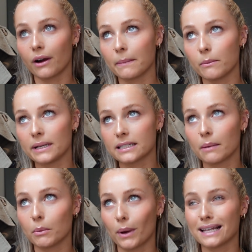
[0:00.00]
up in winter,
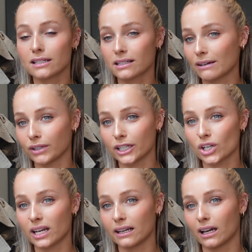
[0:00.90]
but when it does get really
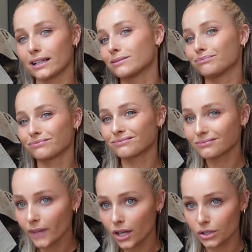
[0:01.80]
chilly, like
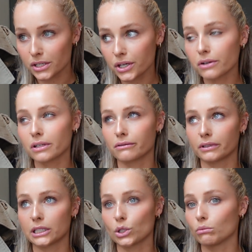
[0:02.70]
a trench coat doesn't
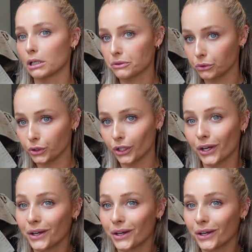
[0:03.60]
really do much for you.